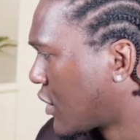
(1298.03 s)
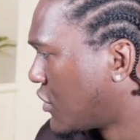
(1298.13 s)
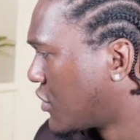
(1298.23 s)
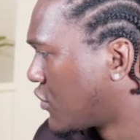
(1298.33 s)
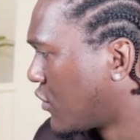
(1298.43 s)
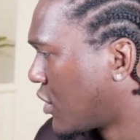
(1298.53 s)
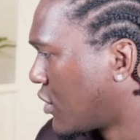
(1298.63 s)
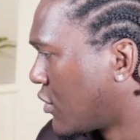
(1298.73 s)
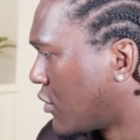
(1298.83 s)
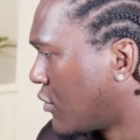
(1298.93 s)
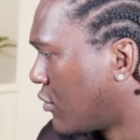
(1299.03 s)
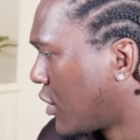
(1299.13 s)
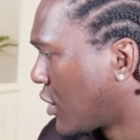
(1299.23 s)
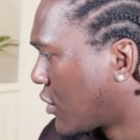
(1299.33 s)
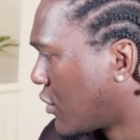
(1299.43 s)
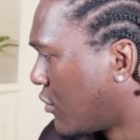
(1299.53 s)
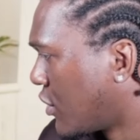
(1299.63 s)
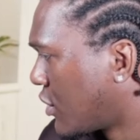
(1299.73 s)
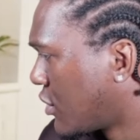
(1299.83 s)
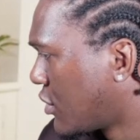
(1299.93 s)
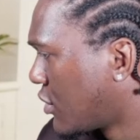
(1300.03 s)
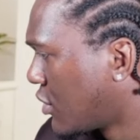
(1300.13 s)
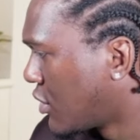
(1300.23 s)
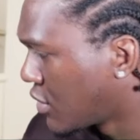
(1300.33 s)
So I just run the make command